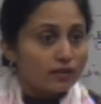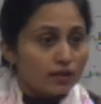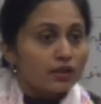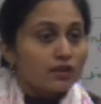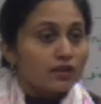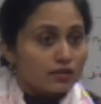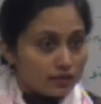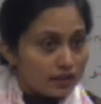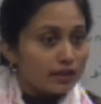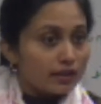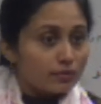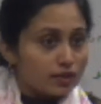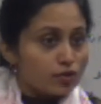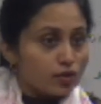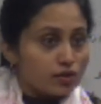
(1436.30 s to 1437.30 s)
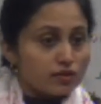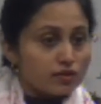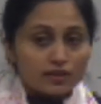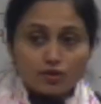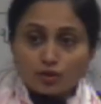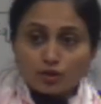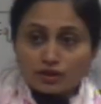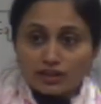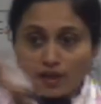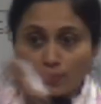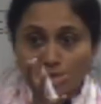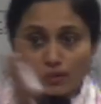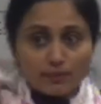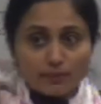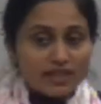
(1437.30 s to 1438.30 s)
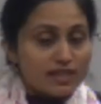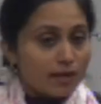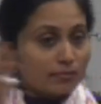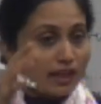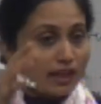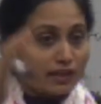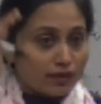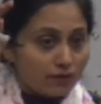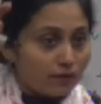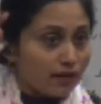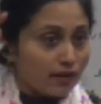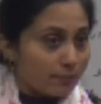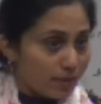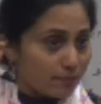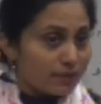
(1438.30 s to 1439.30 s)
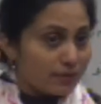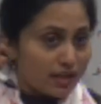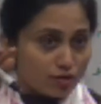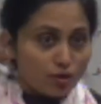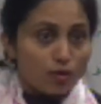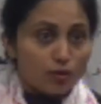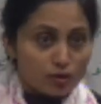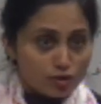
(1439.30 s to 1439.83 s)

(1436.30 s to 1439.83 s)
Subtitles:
The liquid is also, so there will be some kind of a vapor pressure also